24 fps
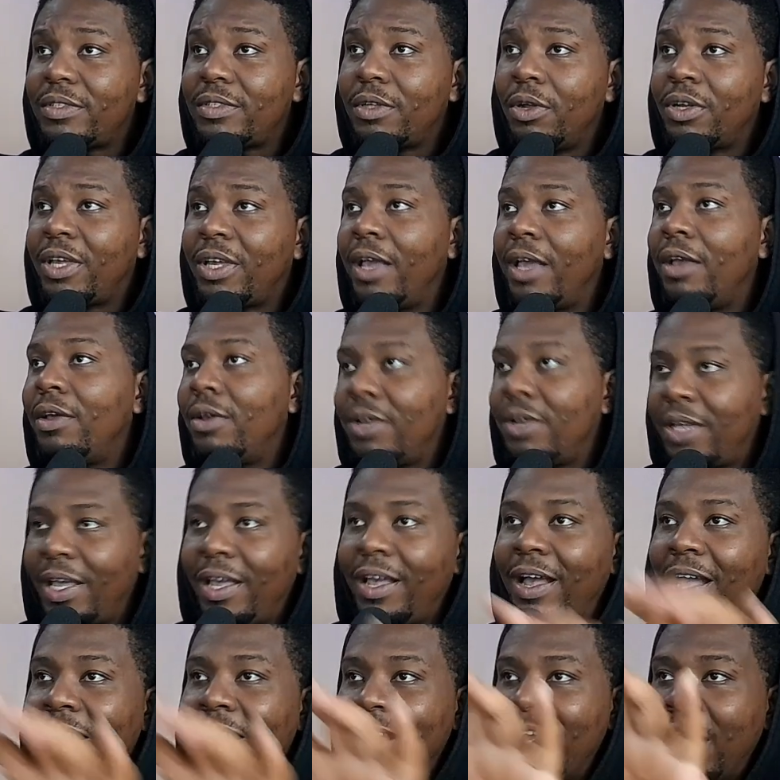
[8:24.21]
Okay.
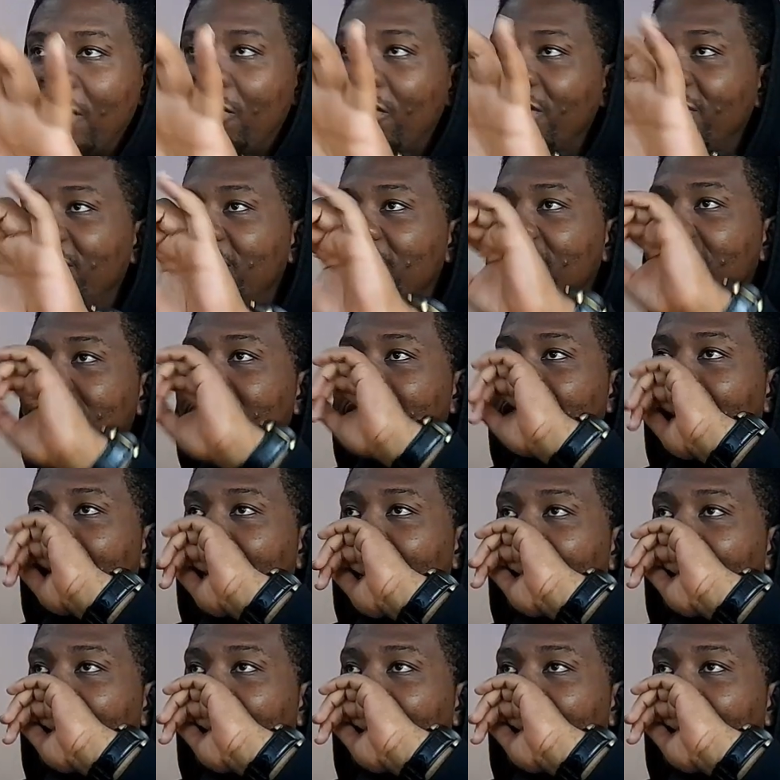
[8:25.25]
I got it.